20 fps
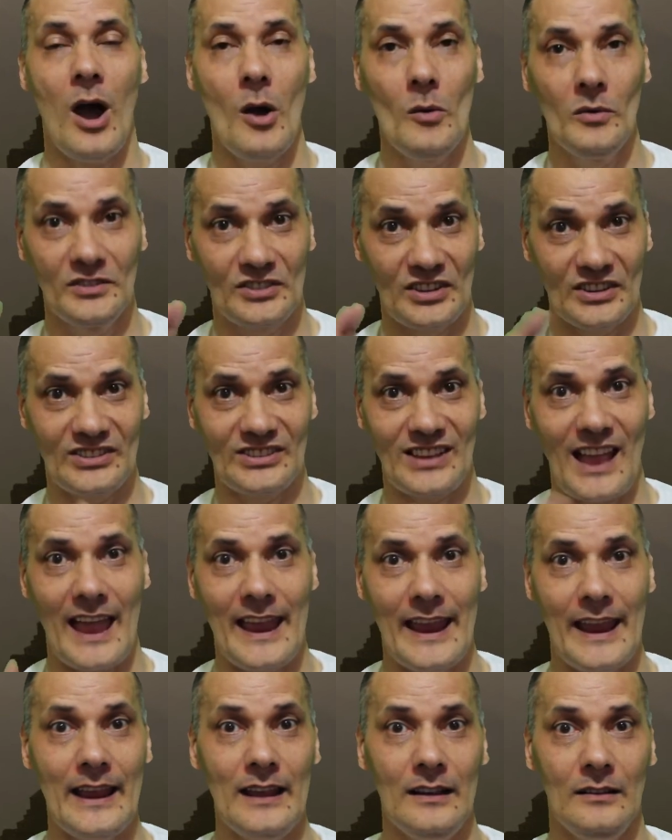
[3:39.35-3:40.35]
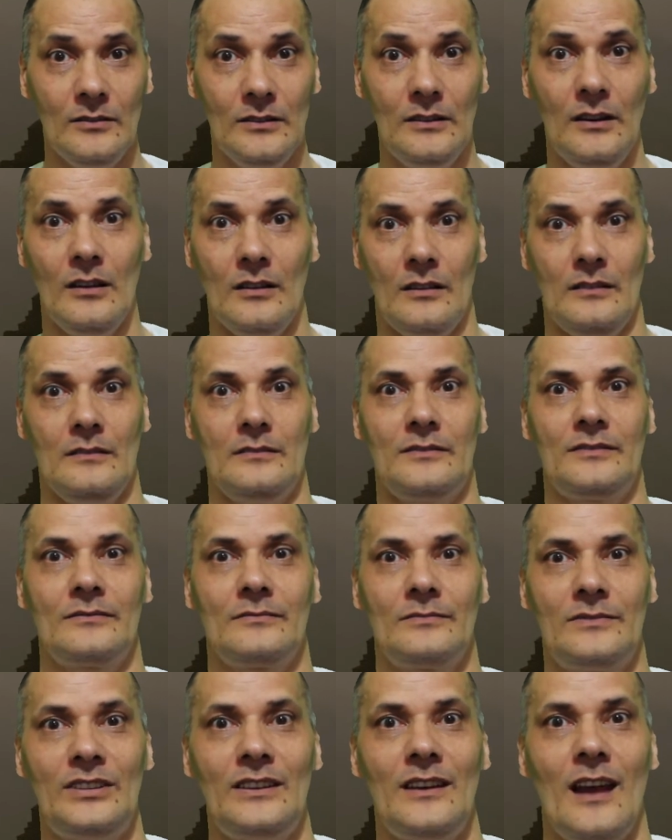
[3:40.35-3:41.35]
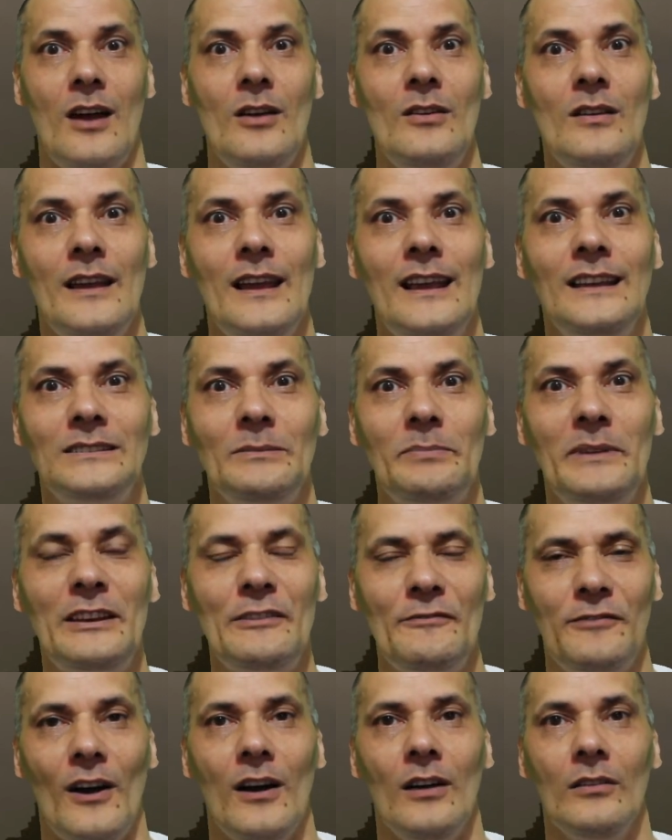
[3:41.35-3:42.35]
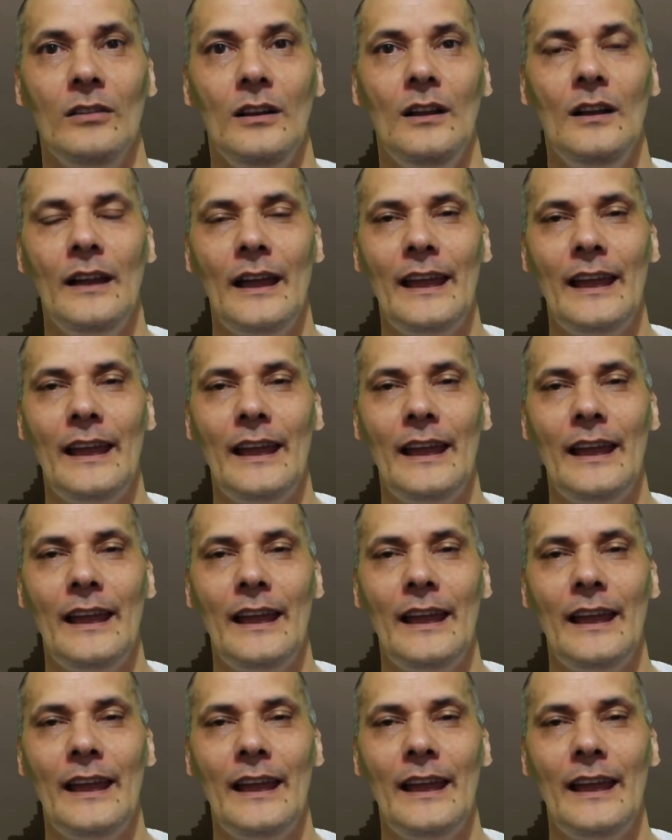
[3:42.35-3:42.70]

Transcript: I was just saying, look, he's a paedophile.